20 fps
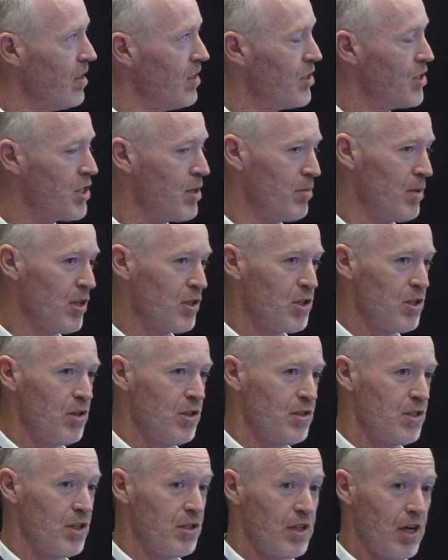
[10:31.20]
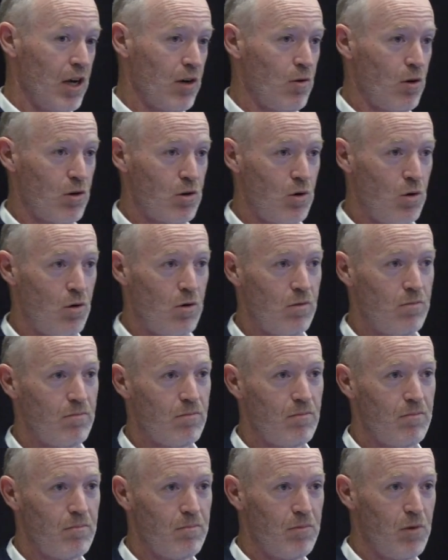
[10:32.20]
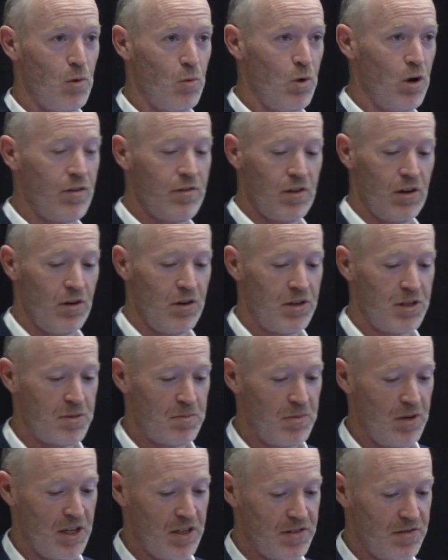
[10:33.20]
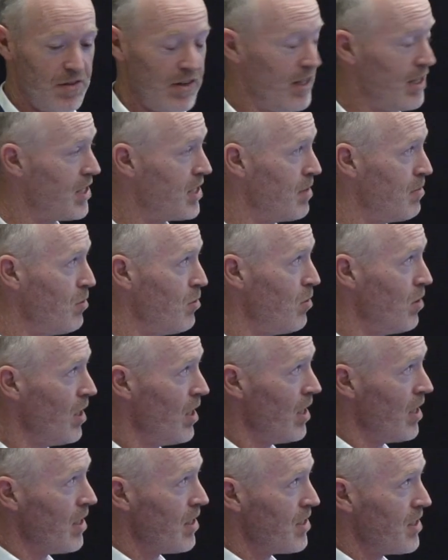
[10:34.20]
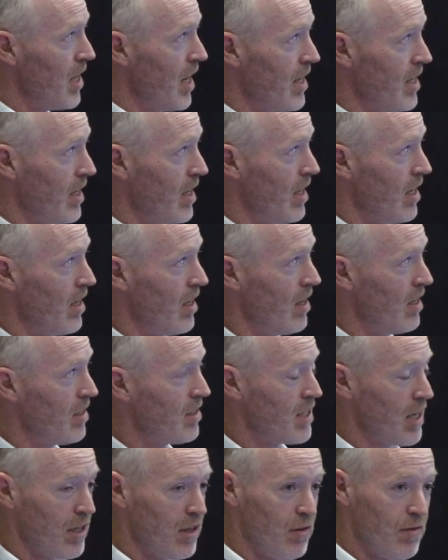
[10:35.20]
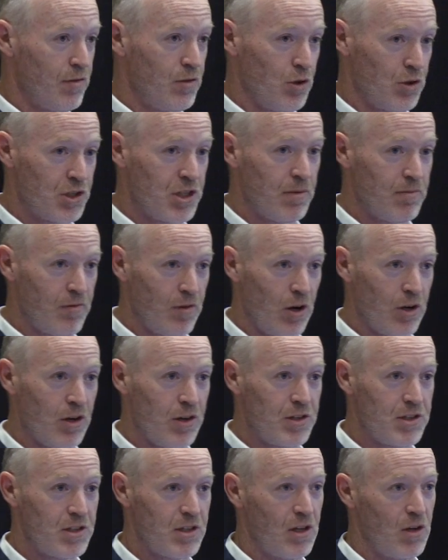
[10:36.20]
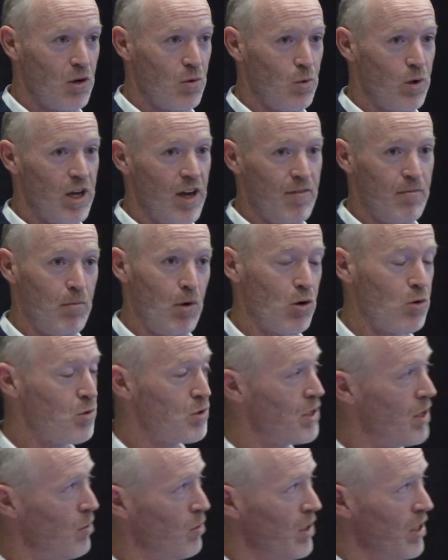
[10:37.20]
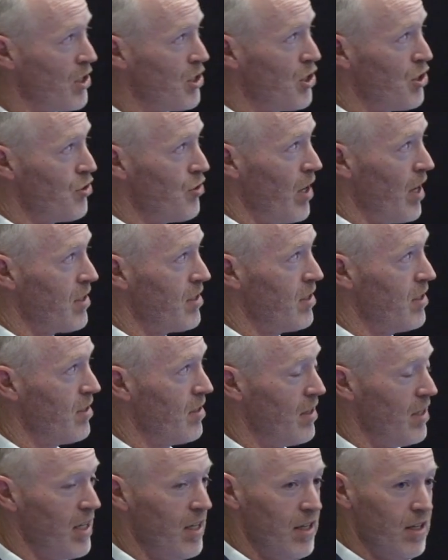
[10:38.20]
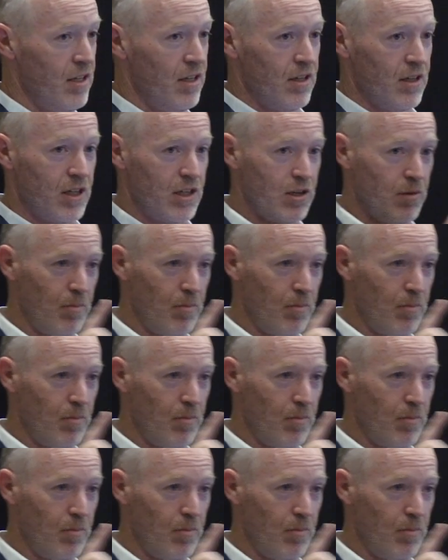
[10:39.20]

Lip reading: Similar to Datarock Core, the workflow is fairly simple. Take your chip photos. We have models that will extract the